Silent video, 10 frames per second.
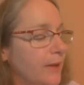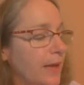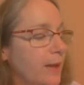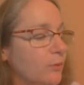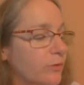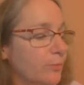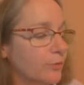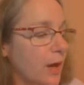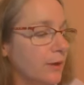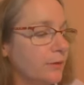It was a
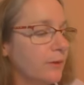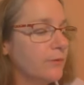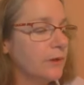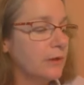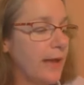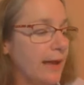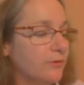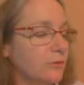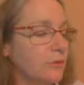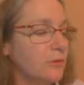product of the
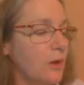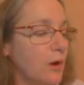Classical